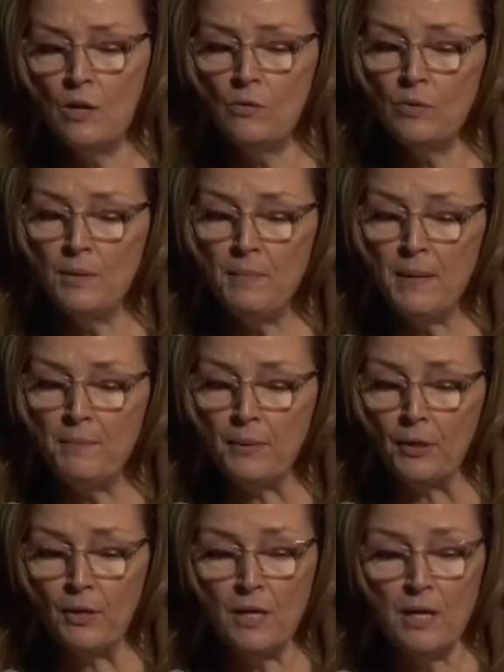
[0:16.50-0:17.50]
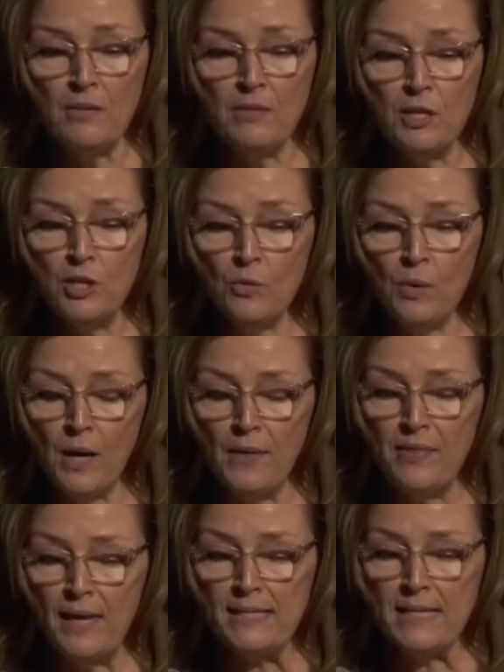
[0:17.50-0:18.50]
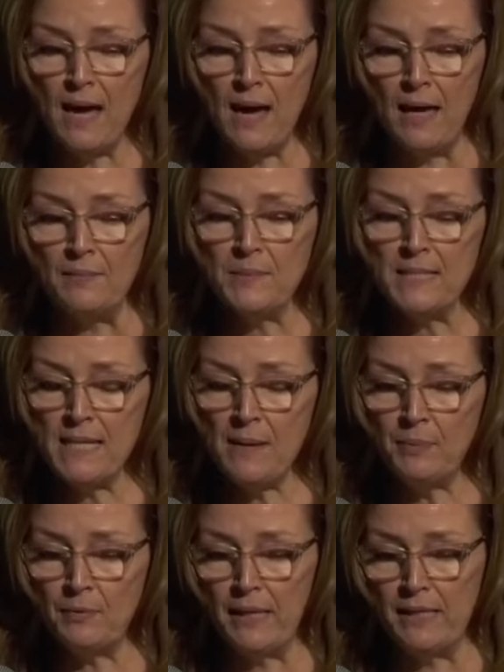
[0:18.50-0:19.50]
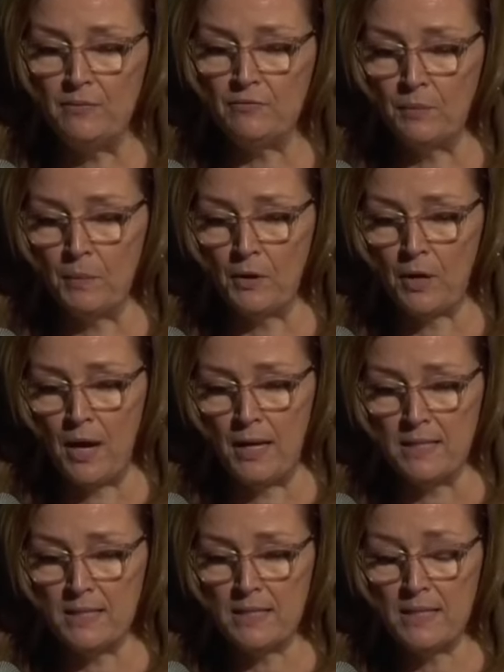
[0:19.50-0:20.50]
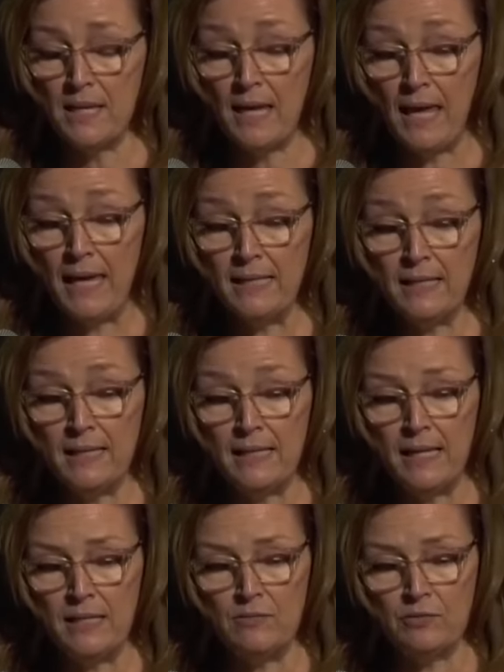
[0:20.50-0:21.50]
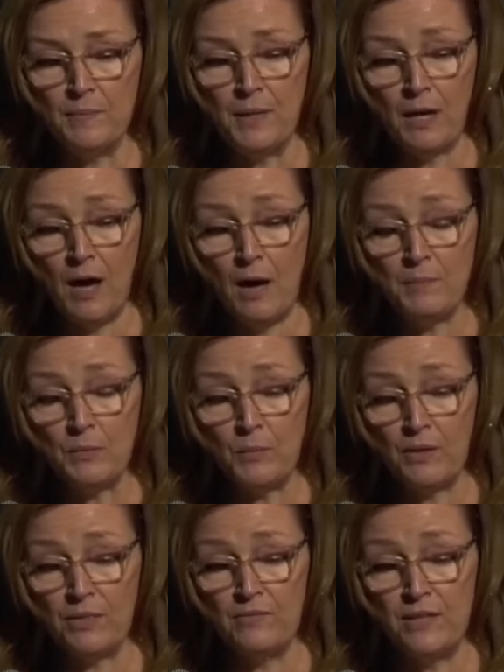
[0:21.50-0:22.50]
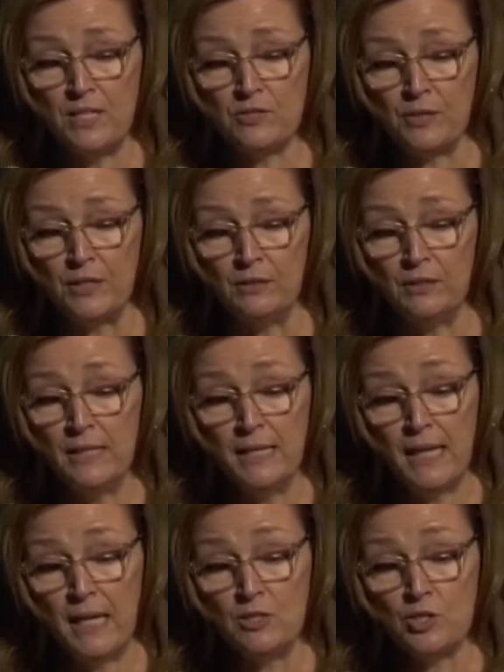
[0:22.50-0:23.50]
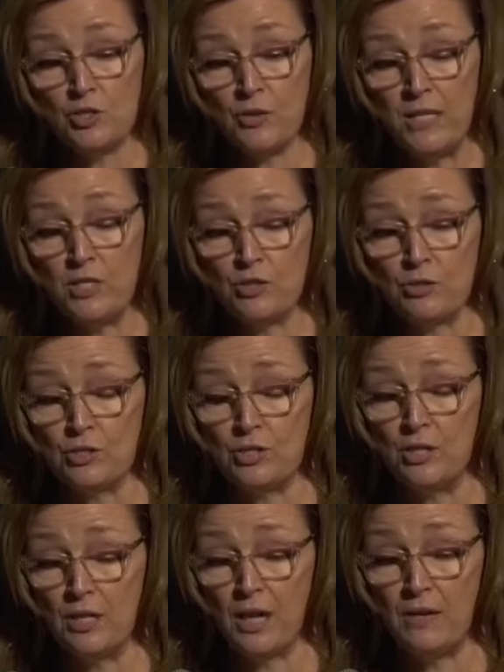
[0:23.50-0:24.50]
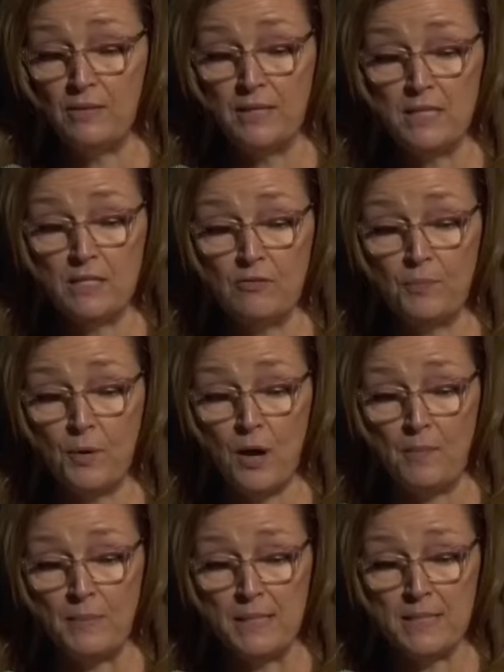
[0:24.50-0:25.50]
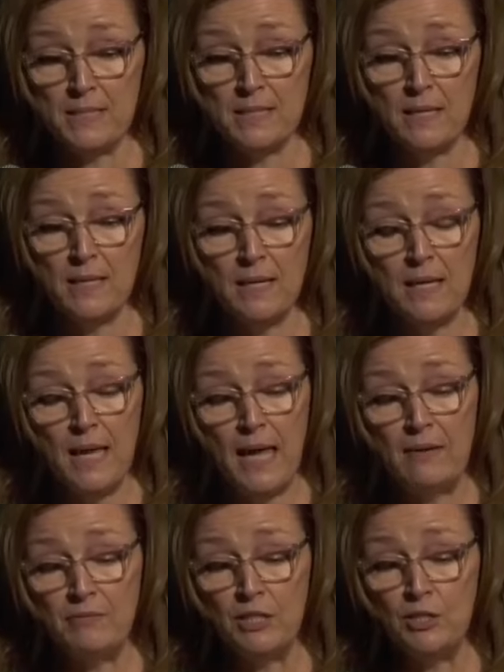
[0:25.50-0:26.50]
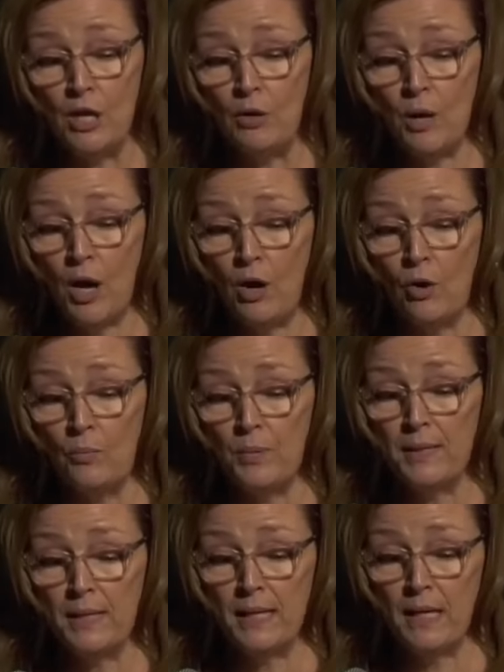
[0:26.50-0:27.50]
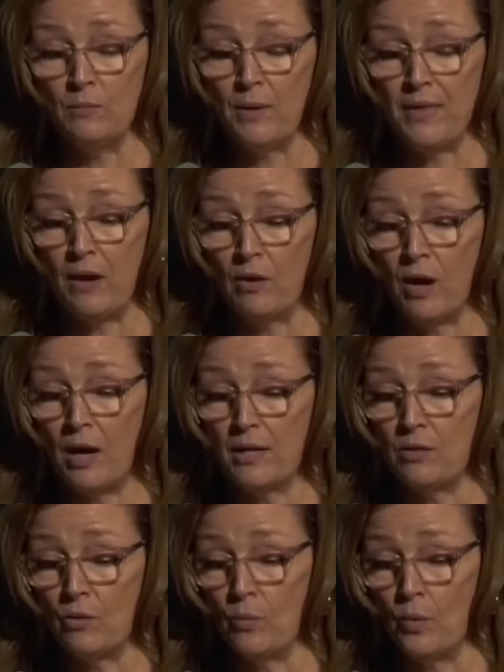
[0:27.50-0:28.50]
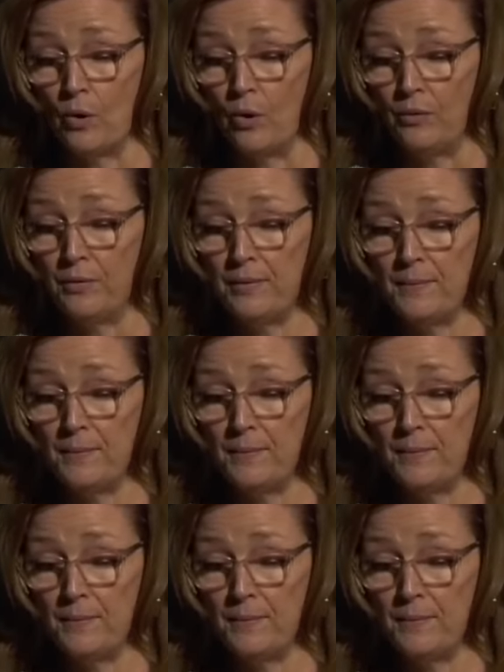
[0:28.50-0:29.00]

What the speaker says: remember that you were at that time separated from Christ, alienated from the commonwealth of Israel, and strangers to the covenants of promise, having no hope and without God in the world.